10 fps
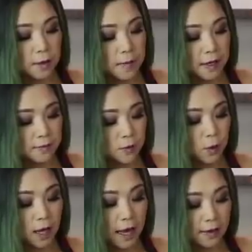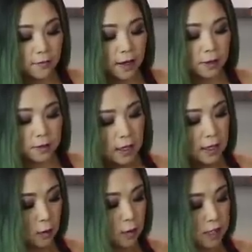on me. Well, I failed
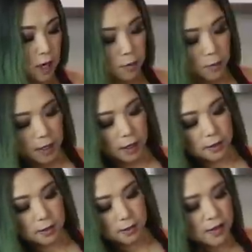and I was not prepared.